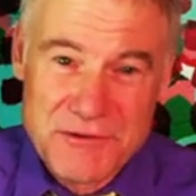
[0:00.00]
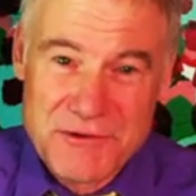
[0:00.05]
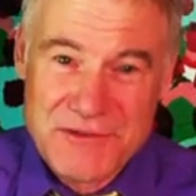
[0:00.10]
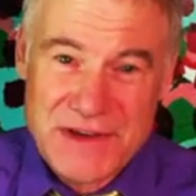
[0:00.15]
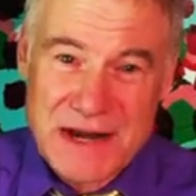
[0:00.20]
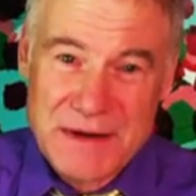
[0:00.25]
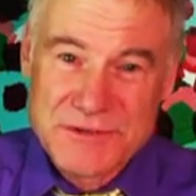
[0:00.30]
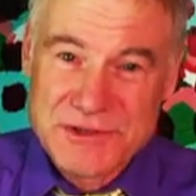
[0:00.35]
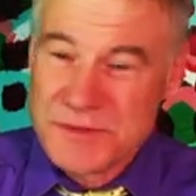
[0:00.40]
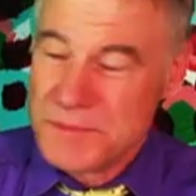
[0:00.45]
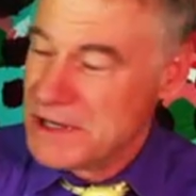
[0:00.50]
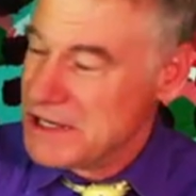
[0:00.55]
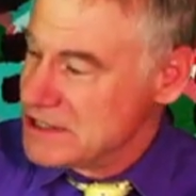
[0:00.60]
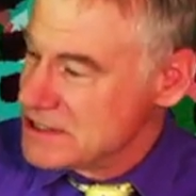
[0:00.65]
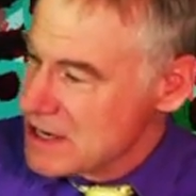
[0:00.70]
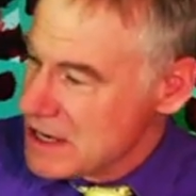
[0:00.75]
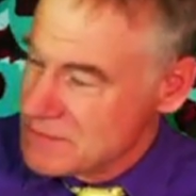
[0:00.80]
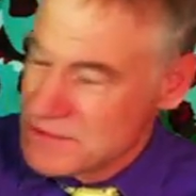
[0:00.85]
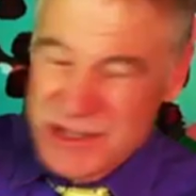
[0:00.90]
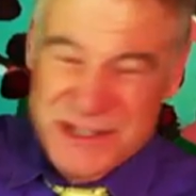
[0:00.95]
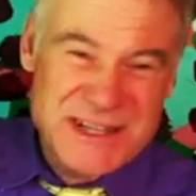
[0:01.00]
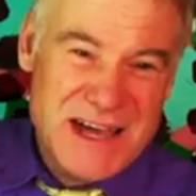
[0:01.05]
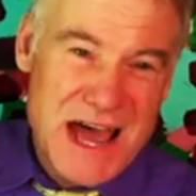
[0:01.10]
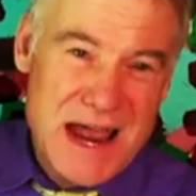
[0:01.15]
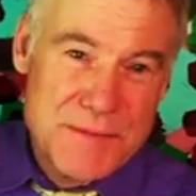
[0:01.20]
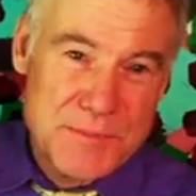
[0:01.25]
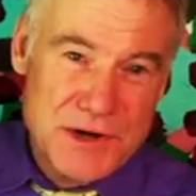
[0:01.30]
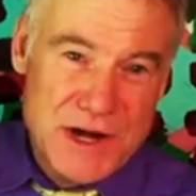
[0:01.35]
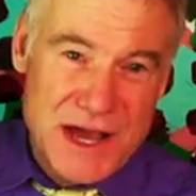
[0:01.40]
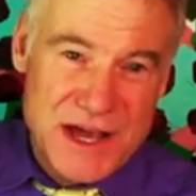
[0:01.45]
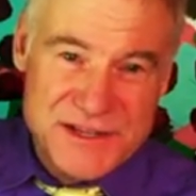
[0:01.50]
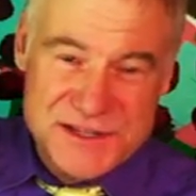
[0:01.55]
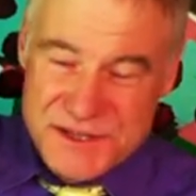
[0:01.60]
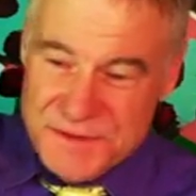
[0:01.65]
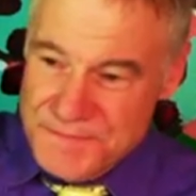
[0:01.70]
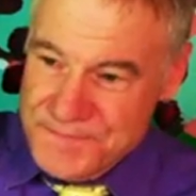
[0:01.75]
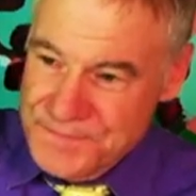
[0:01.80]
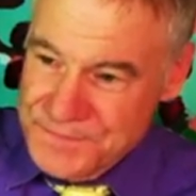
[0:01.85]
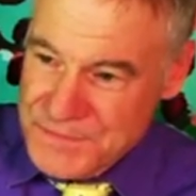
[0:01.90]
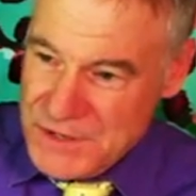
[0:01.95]
We've had him so many times. Let's hybridize
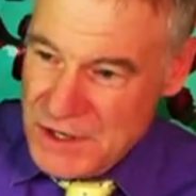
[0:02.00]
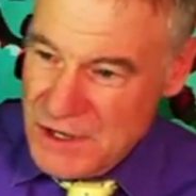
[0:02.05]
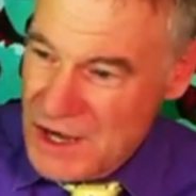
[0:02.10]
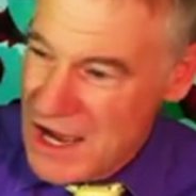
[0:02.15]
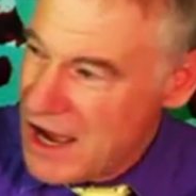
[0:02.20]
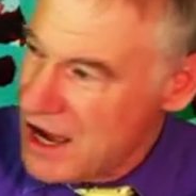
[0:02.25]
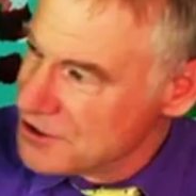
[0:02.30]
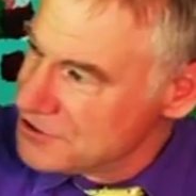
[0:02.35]
him.